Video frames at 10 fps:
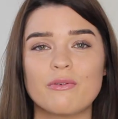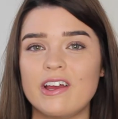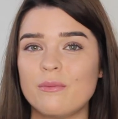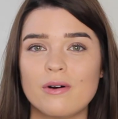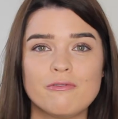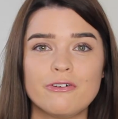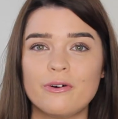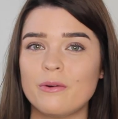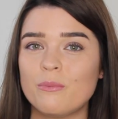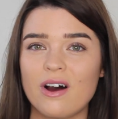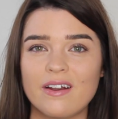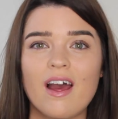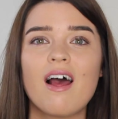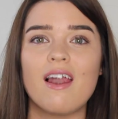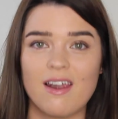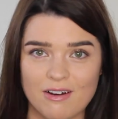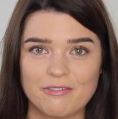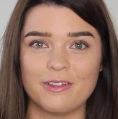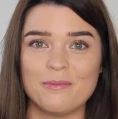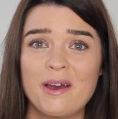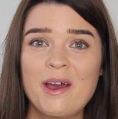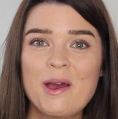3-in-1, 4-in-1, love them.